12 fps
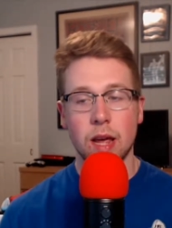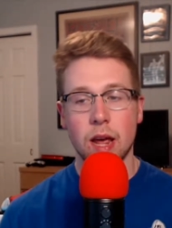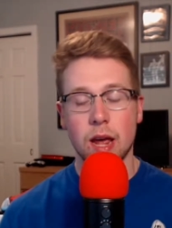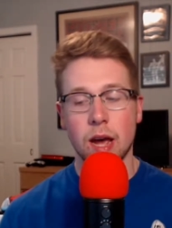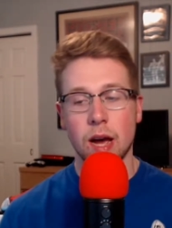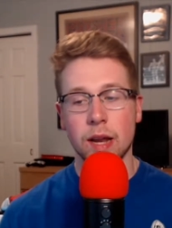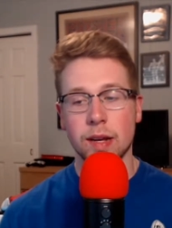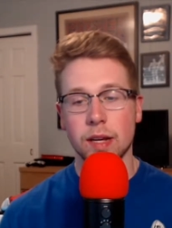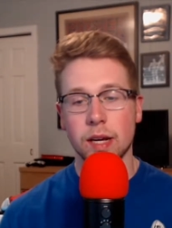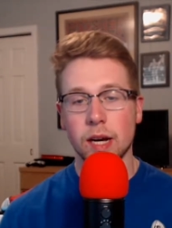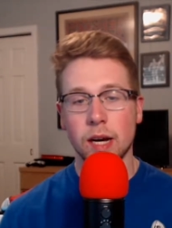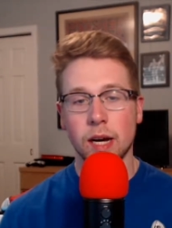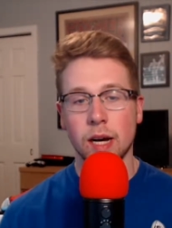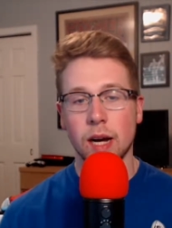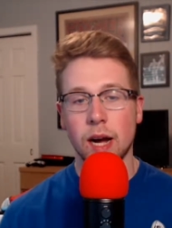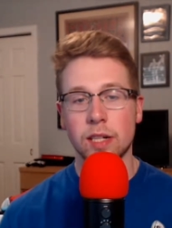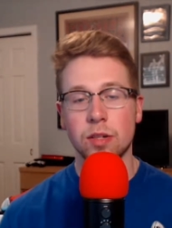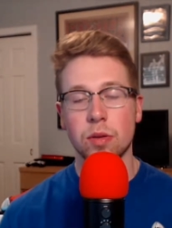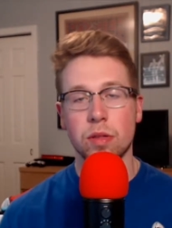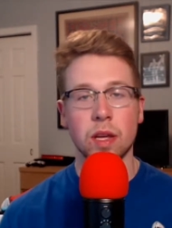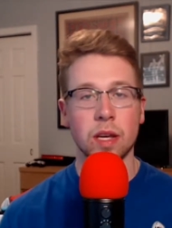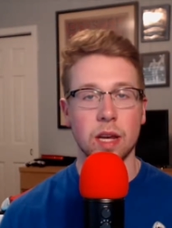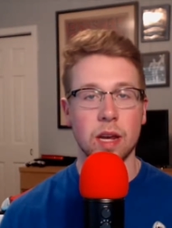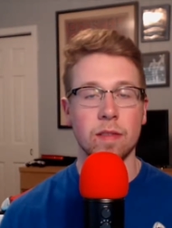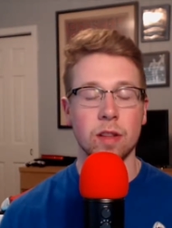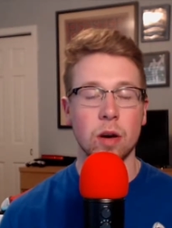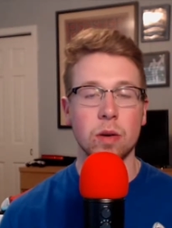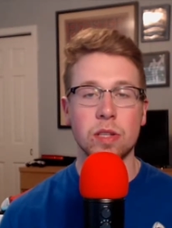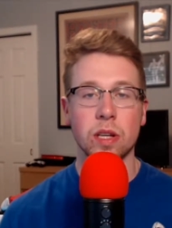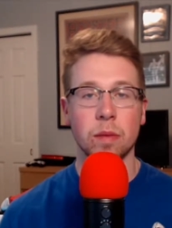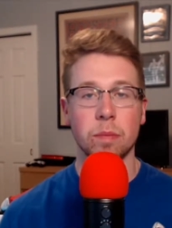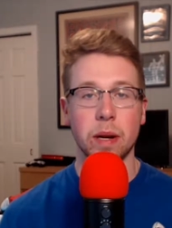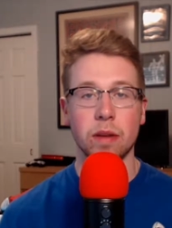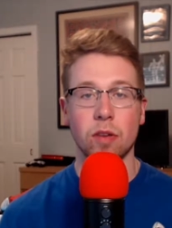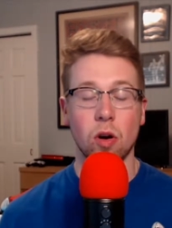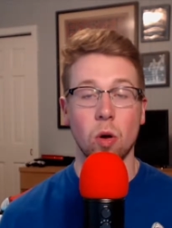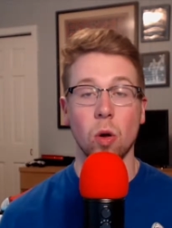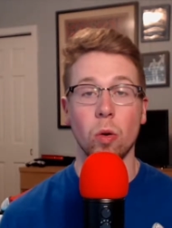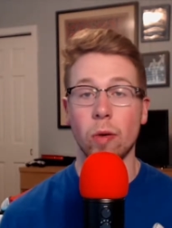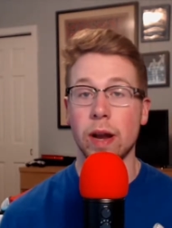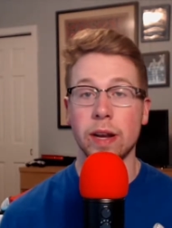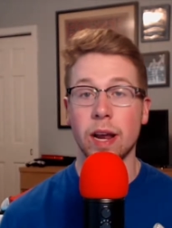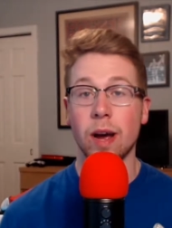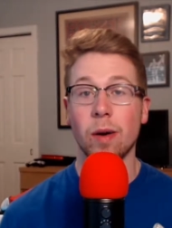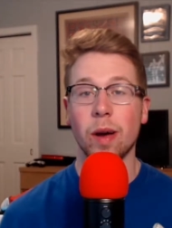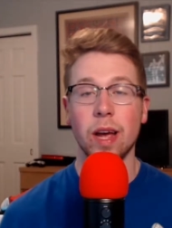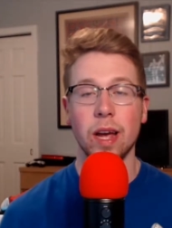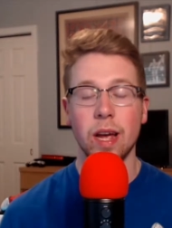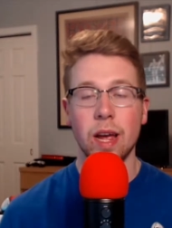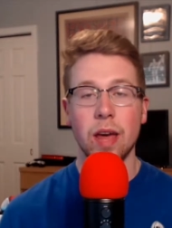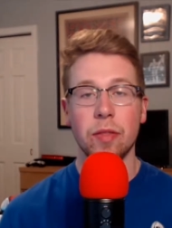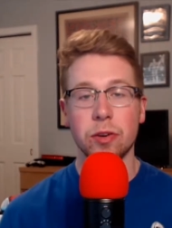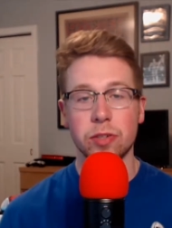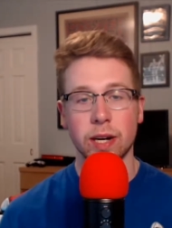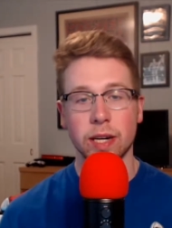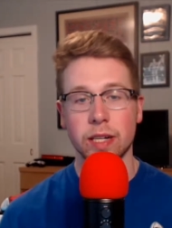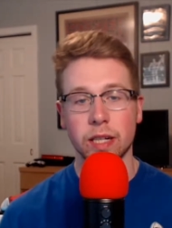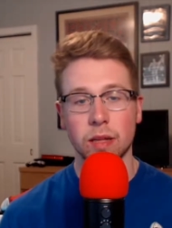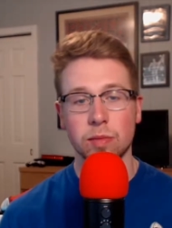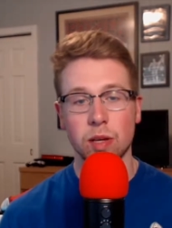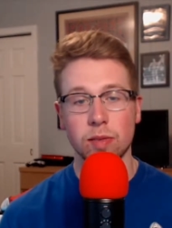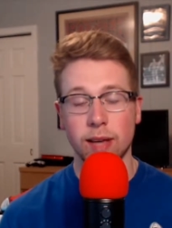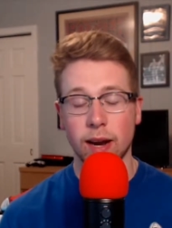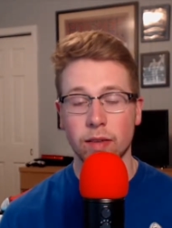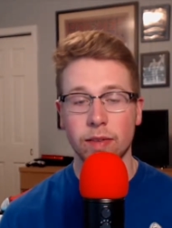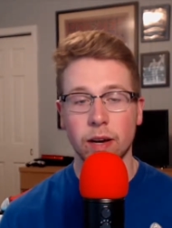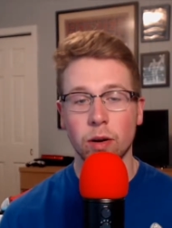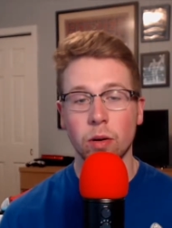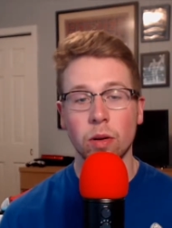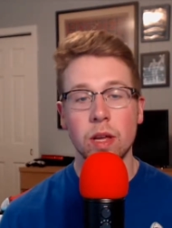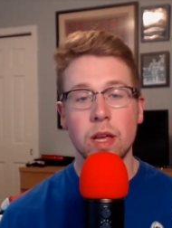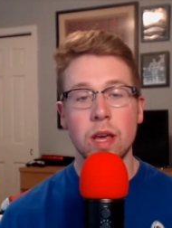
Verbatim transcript: And uh, I do think, even though it's in a bit of a hole right now, they're trying to dig themselves out of that hole,